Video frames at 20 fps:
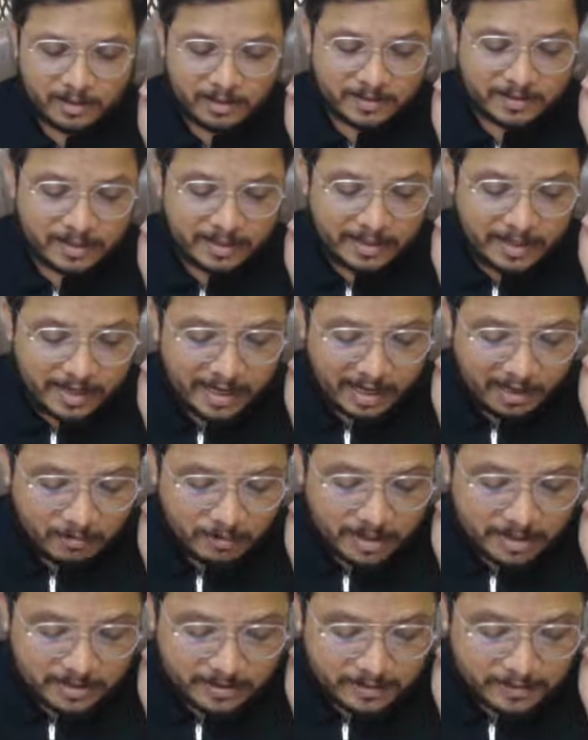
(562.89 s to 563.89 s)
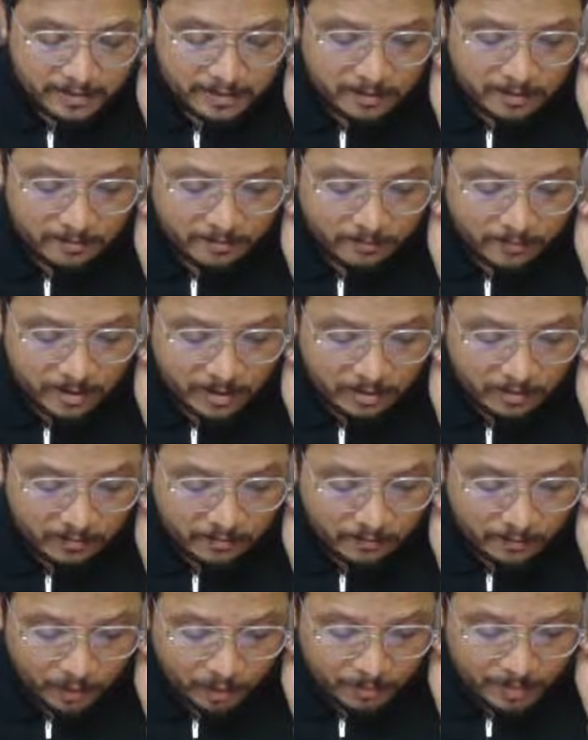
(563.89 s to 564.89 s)
See decade means
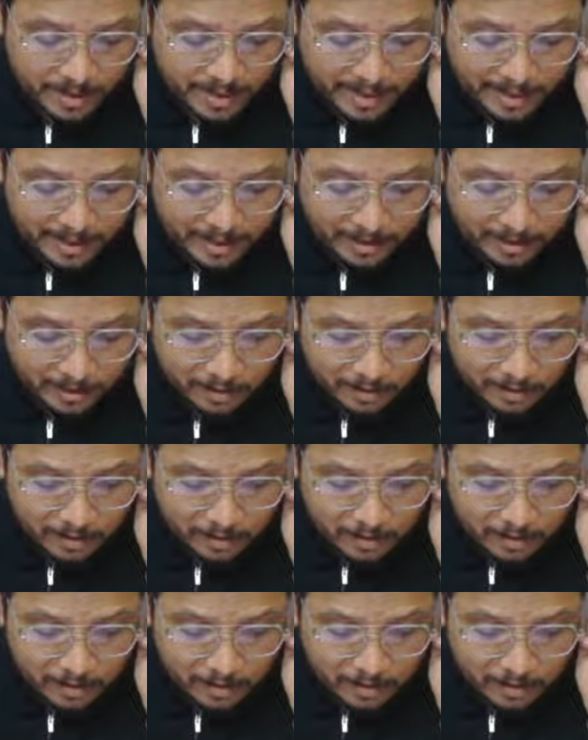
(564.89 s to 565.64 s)
from here